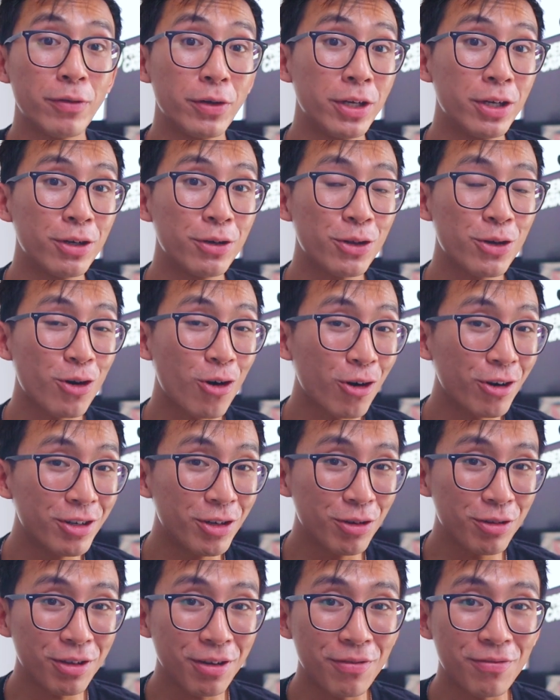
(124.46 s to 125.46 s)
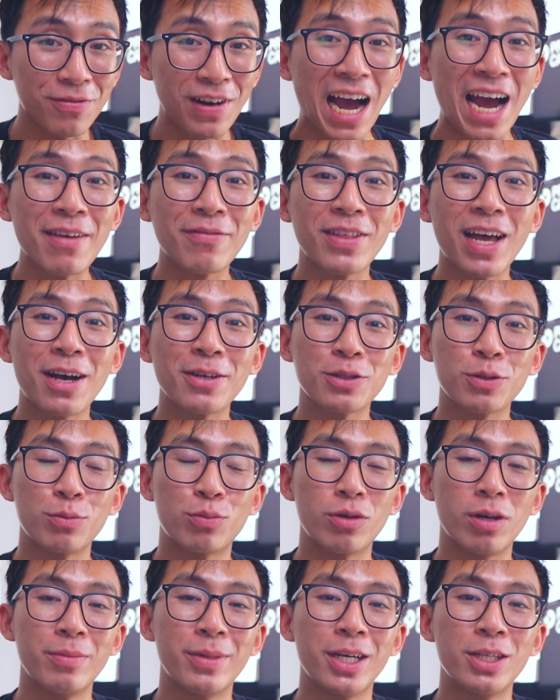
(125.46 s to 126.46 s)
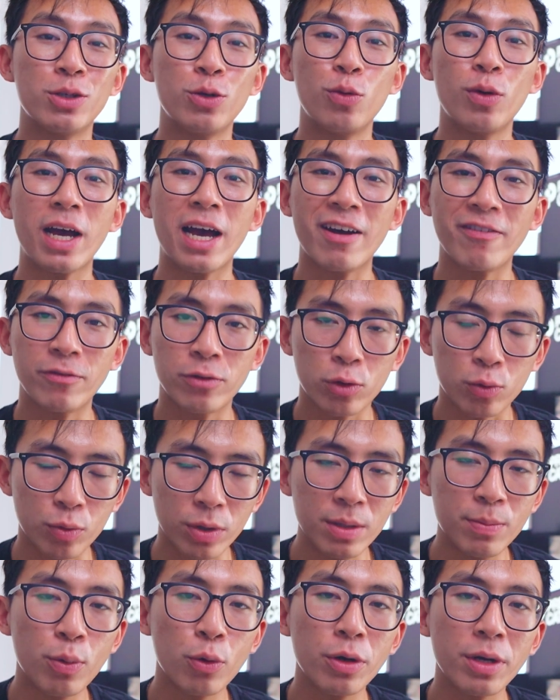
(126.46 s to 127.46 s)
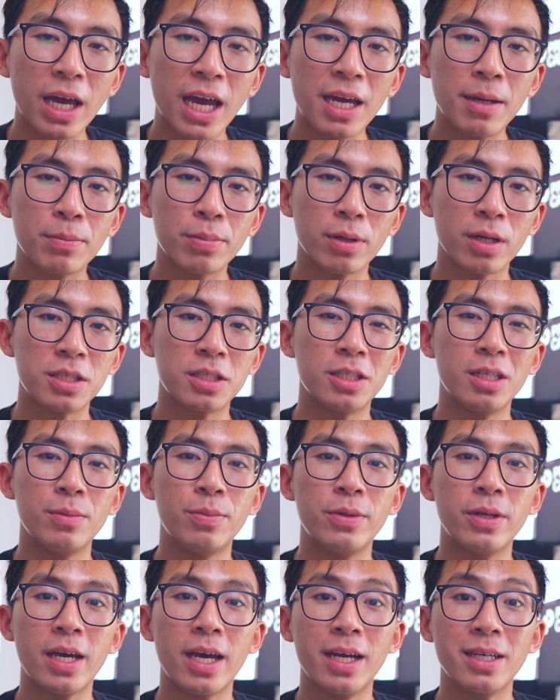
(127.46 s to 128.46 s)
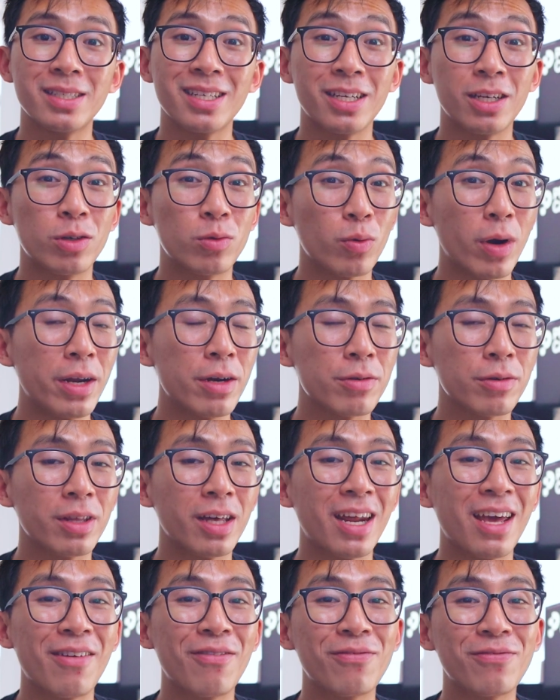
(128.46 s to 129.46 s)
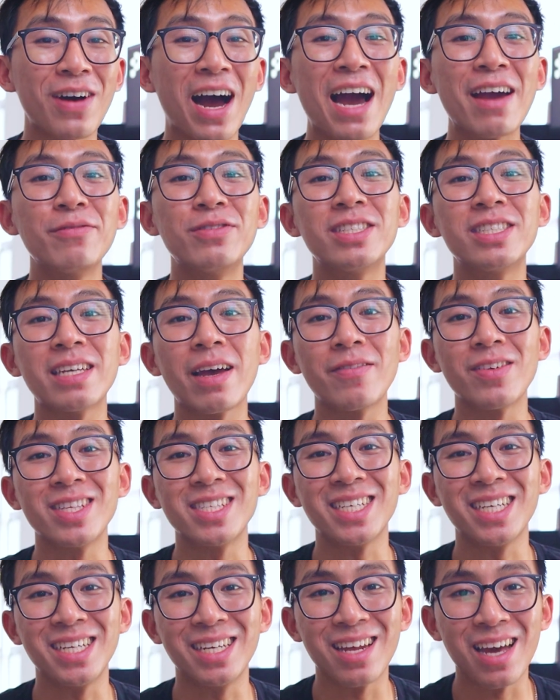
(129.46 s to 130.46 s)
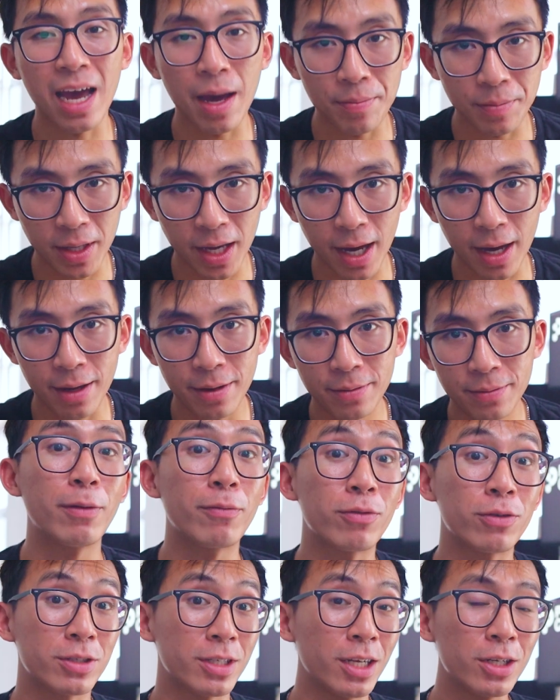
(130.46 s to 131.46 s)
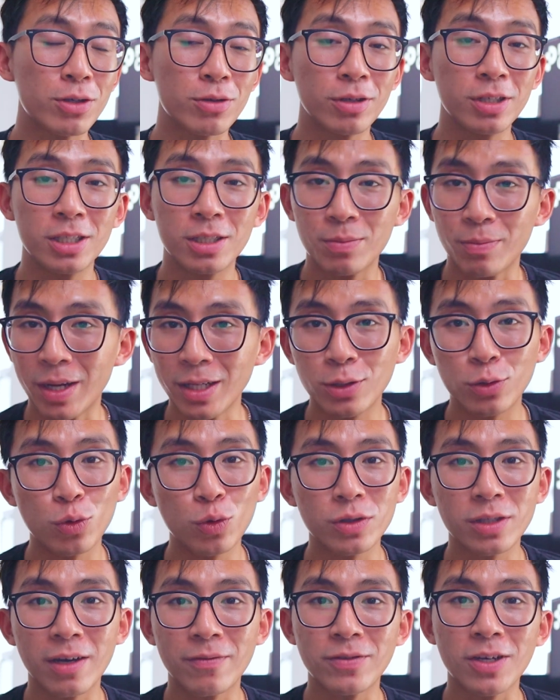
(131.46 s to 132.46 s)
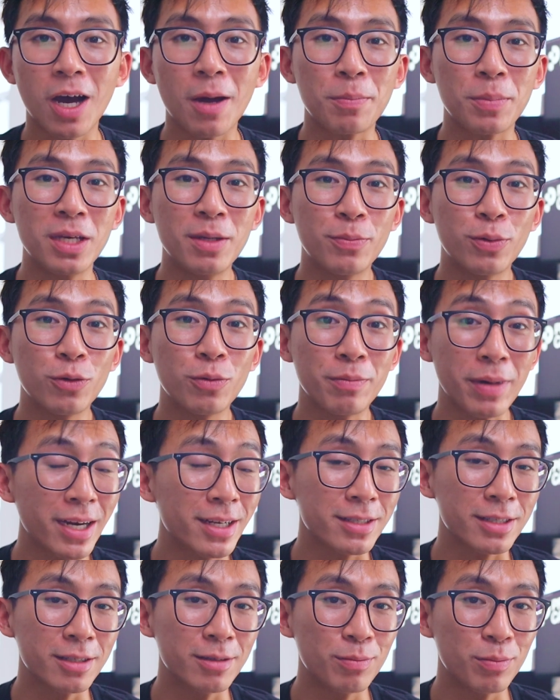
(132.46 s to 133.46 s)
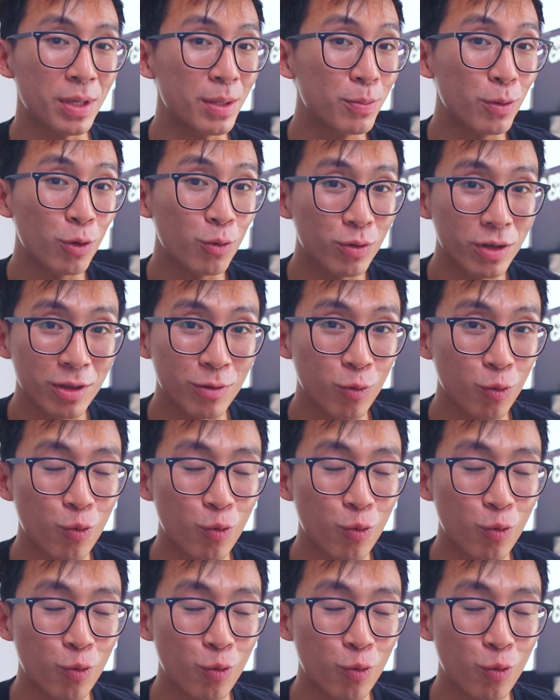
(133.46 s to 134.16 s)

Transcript: Every year, there are nearly 5,000 premeds who have 3.8 plus GPAs and greater than a 517 MCAT. And for centuries, med schools have taught people medicine, people with